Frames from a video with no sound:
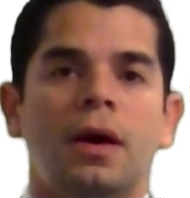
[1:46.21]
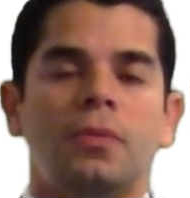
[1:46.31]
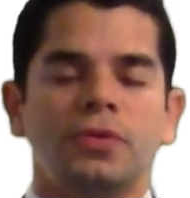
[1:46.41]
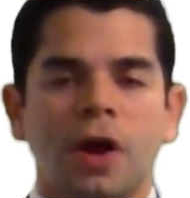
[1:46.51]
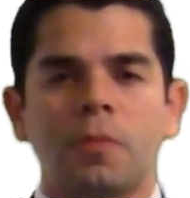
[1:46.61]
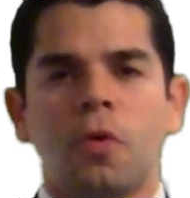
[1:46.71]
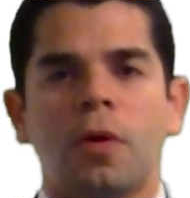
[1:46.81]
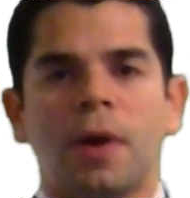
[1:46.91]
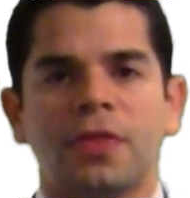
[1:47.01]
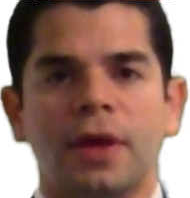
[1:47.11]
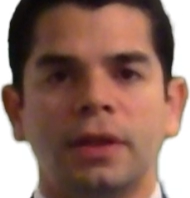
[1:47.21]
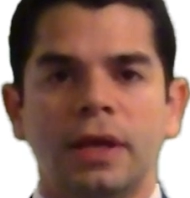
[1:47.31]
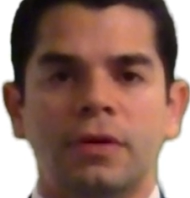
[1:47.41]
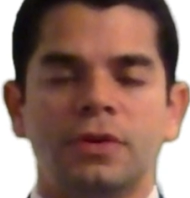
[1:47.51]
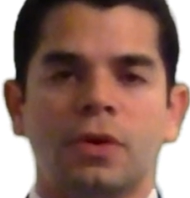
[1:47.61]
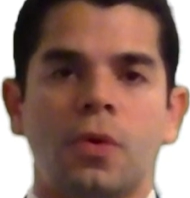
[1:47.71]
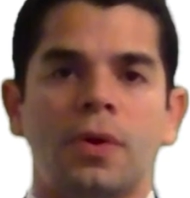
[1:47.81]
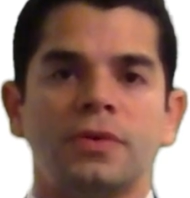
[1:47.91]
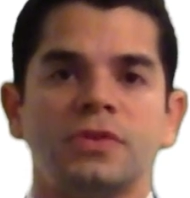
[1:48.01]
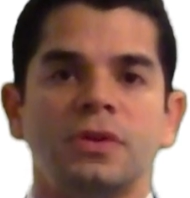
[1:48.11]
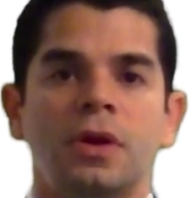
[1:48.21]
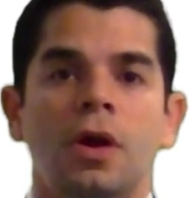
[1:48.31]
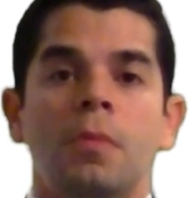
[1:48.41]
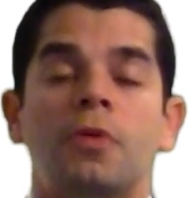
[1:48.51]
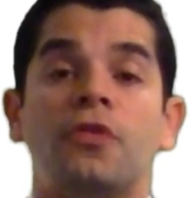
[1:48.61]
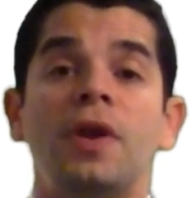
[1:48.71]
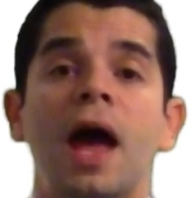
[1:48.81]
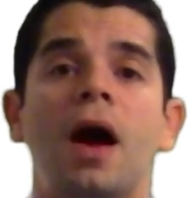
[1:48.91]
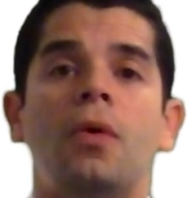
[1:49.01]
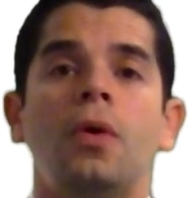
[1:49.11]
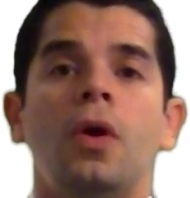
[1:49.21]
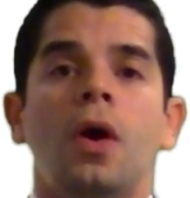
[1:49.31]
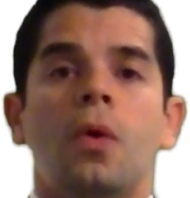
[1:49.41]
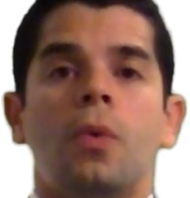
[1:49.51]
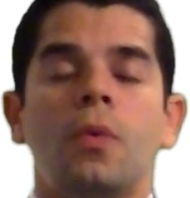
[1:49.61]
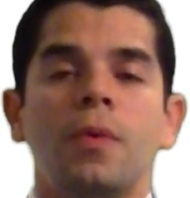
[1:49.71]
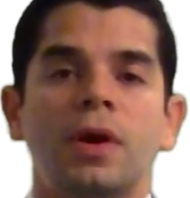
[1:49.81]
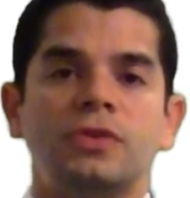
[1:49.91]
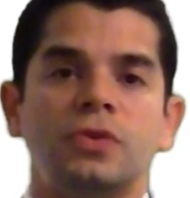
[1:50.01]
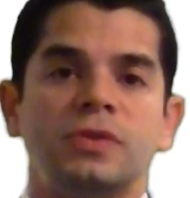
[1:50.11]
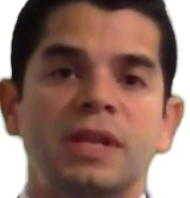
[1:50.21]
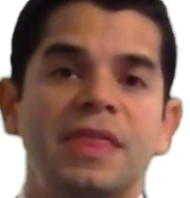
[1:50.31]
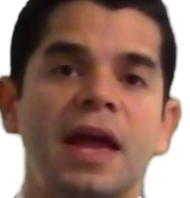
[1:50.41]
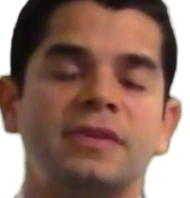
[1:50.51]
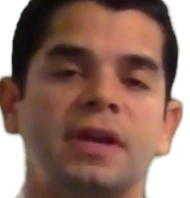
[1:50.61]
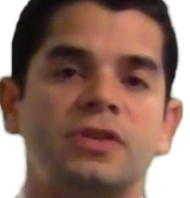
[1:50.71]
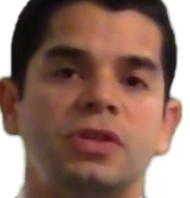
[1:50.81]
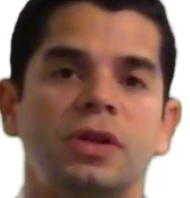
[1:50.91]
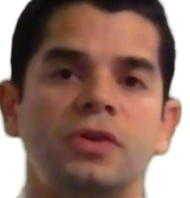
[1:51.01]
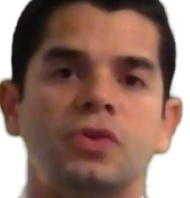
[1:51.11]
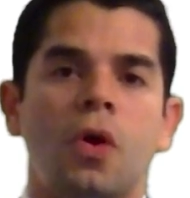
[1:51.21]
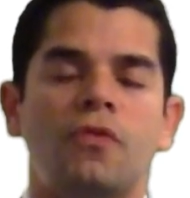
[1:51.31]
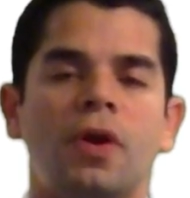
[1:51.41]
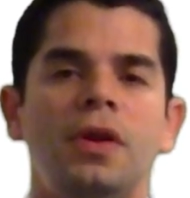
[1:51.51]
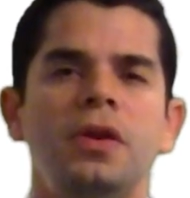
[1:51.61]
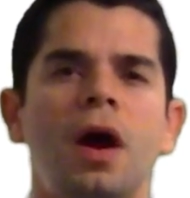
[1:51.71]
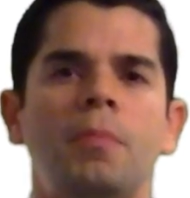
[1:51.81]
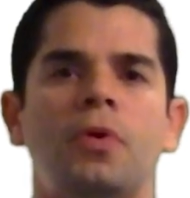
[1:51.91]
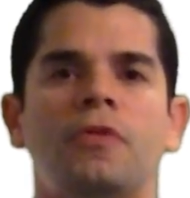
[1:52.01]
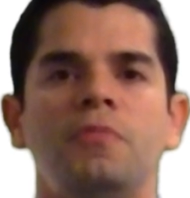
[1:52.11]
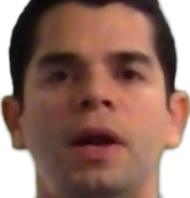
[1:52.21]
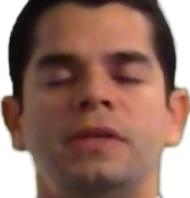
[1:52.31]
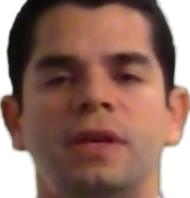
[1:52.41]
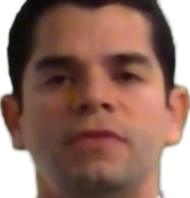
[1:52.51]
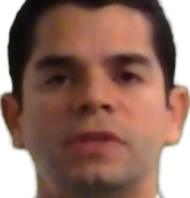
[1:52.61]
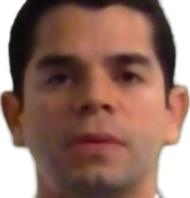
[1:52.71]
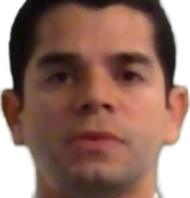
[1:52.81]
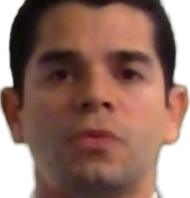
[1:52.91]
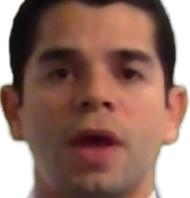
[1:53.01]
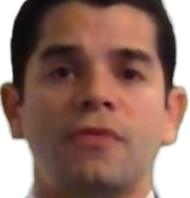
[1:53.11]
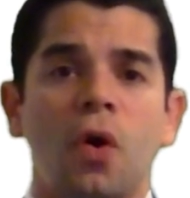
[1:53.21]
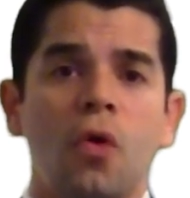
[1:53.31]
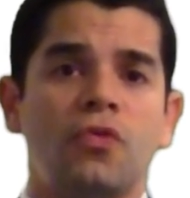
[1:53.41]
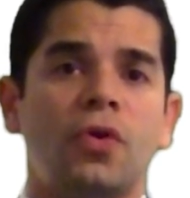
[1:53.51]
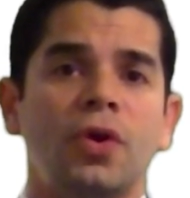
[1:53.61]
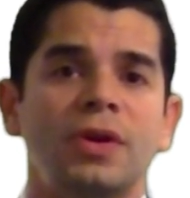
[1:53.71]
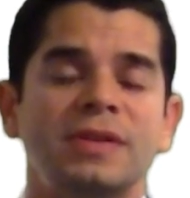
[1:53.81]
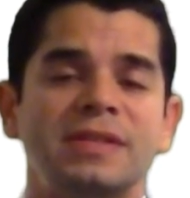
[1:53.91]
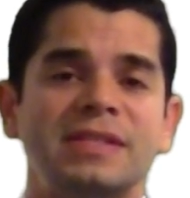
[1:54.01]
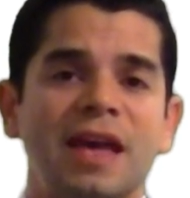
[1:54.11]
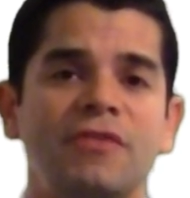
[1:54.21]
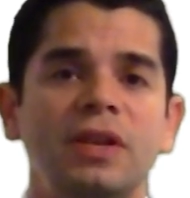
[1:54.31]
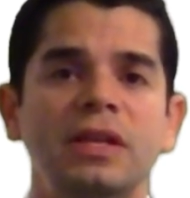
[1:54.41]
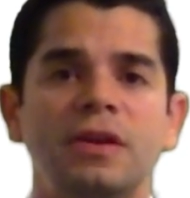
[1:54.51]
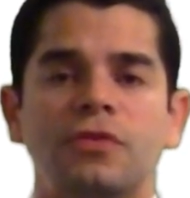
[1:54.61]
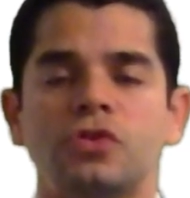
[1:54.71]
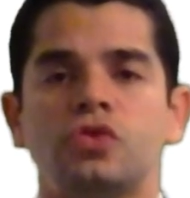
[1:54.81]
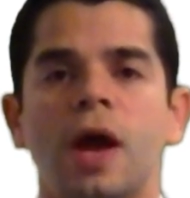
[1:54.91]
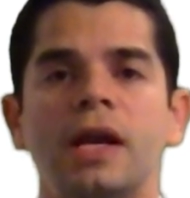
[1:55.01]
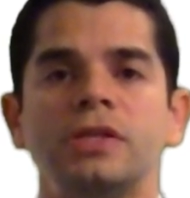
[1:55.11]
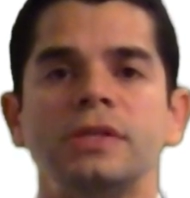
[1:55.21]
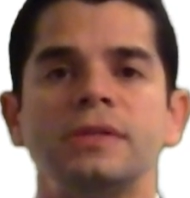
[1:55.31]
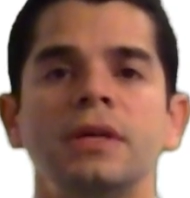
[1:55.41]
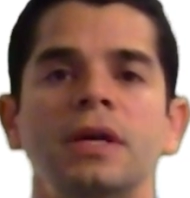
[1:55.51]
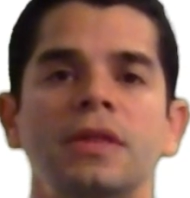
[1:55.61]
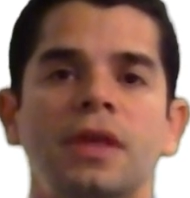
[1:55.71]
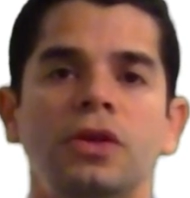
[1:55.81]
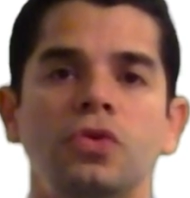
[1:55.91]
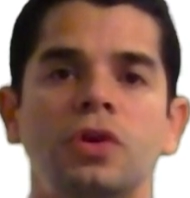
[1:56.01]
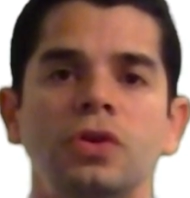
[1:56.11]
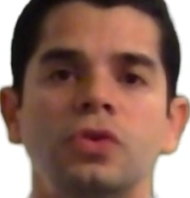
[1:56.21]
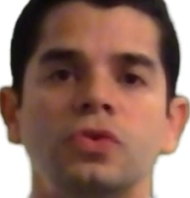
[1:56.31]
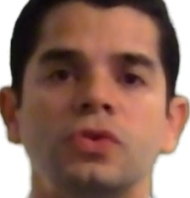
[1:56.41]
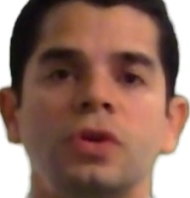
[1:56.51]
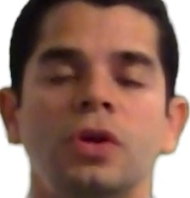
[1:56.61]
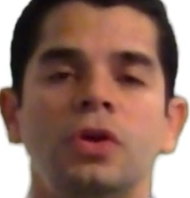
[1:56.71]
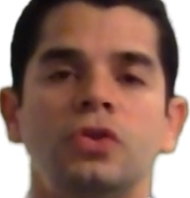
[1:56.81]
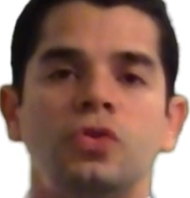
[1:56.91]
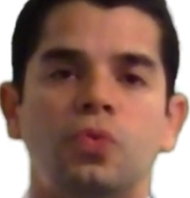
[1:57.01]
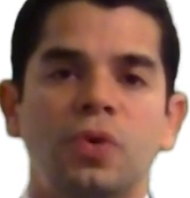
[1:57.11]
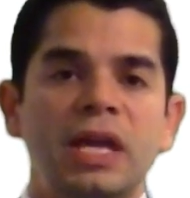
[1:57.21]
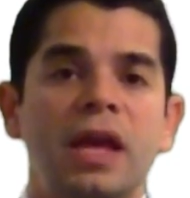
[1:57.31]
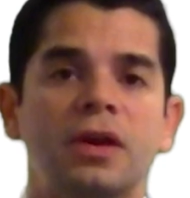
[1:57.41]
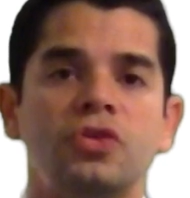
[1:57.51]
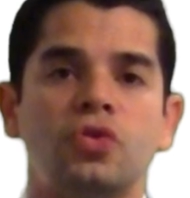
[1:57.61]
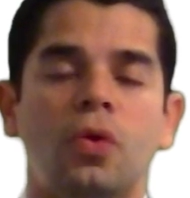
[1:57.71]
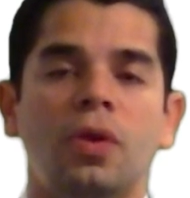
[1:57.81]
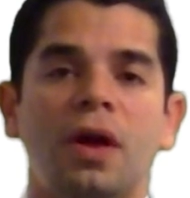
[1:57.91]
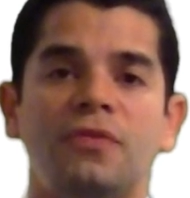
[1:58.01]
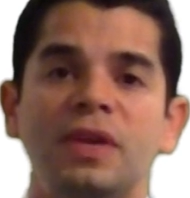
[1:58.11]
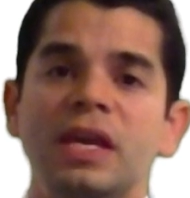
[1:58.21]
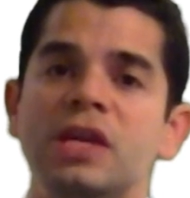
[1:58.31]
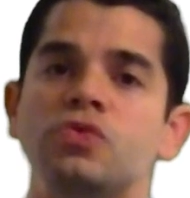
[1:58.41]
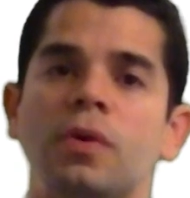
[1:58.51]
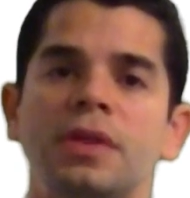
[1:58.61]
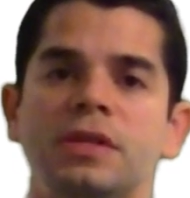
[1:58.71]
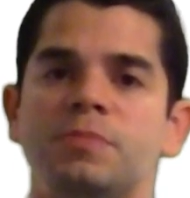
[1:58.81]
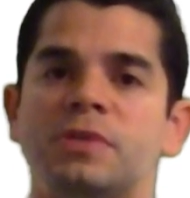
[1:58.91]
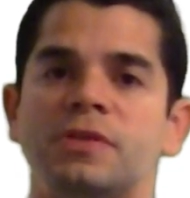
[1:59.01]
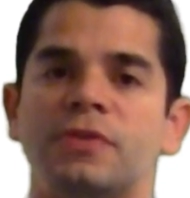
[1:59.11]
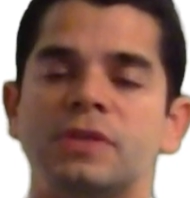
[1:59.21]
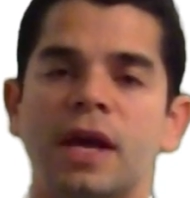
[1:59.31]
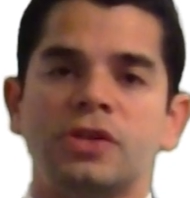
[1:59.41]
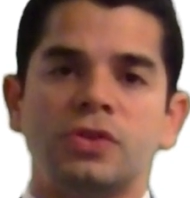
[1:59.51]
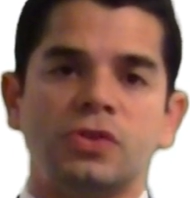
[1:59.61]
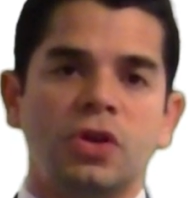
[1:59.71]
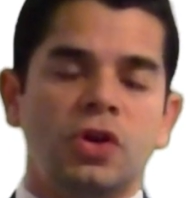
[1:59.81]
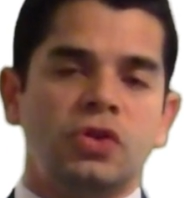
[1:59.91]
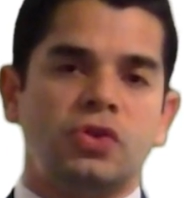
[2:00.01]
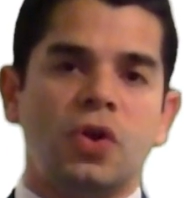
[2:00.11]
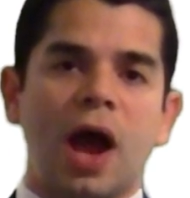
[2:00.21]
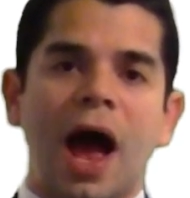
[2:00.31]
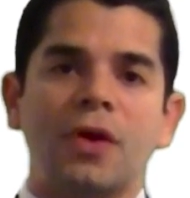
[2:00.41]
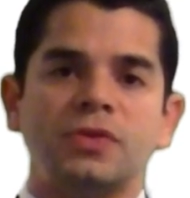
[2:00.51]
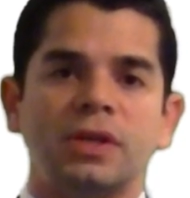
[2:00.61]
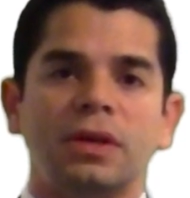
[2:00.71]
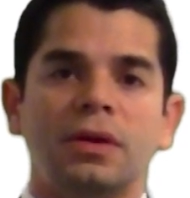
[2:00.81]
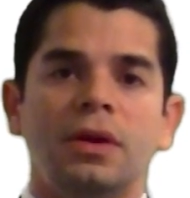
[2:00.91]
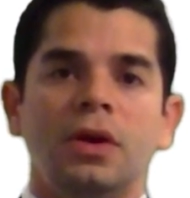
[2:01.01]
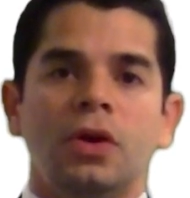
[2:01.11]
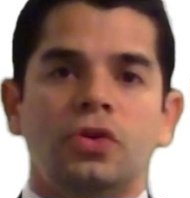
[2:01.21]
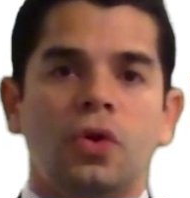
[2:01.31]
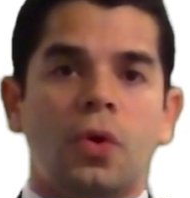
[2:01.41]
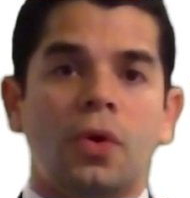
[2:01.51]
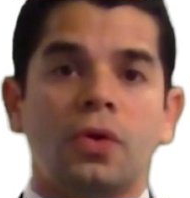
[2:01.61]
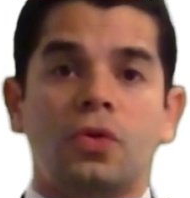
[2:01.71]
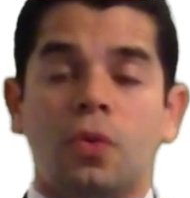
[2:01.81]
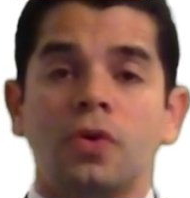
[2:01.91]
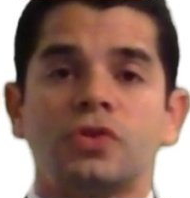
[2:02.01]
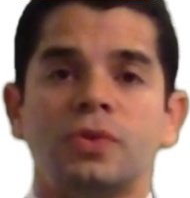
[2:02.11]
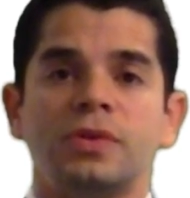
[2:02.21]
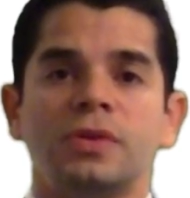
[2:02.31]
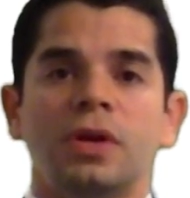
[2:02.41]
We'll talk more about that later in the course. But for now, what we want to do is in the next section is go over a number of money saving tips. We have over 70 different strategies that you can use to regain control of each one of these specific sections. So your housing, your groceries,